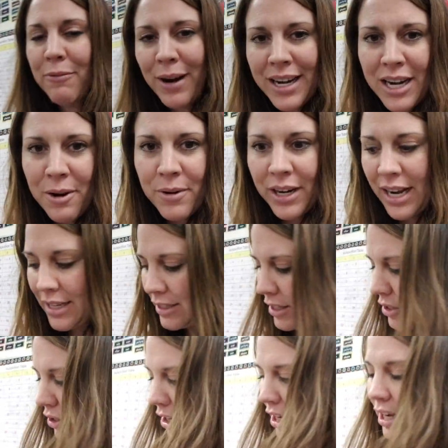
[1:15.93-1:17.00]
right now we're
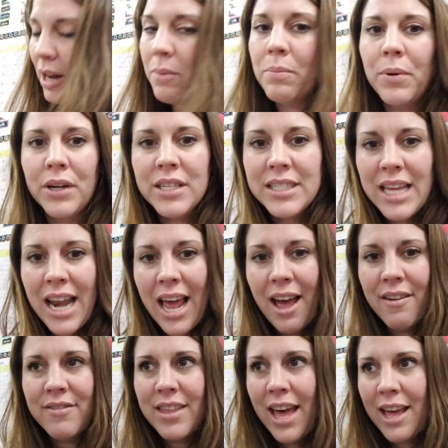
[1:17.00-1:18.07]
concentrating on books that
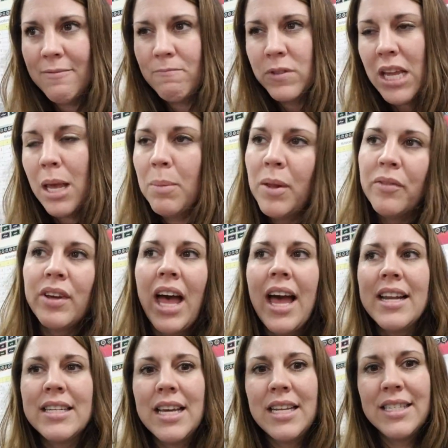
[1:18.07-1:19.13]
have that table of
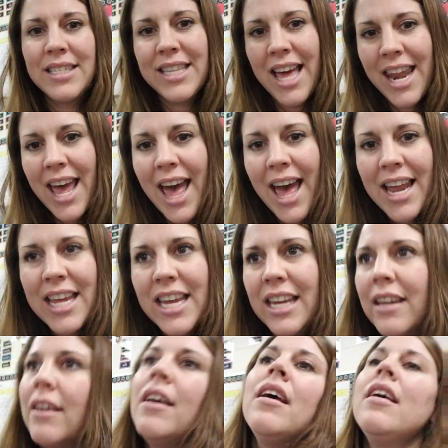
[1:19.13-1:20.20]
contents, that
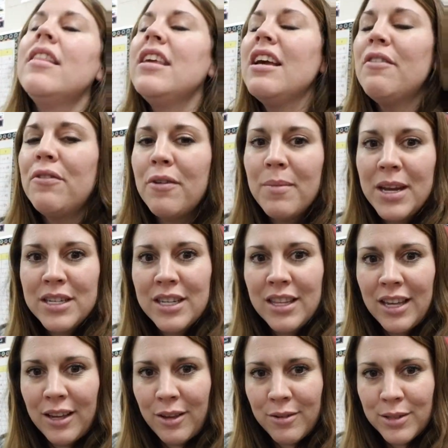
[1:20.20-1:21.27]
heading, the information
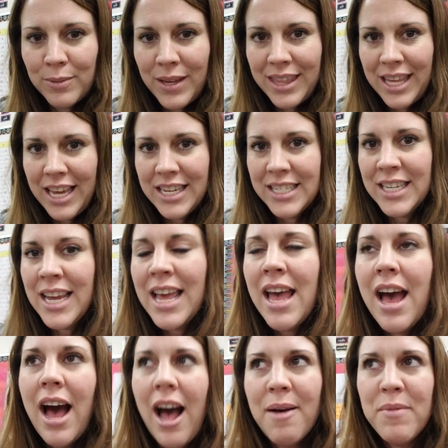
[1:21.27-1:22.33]
that goes with it.
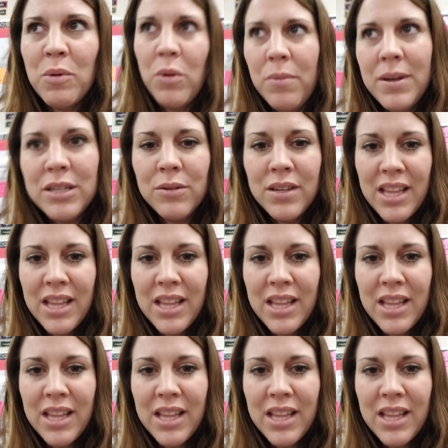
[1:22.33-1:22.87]
And we'll be doing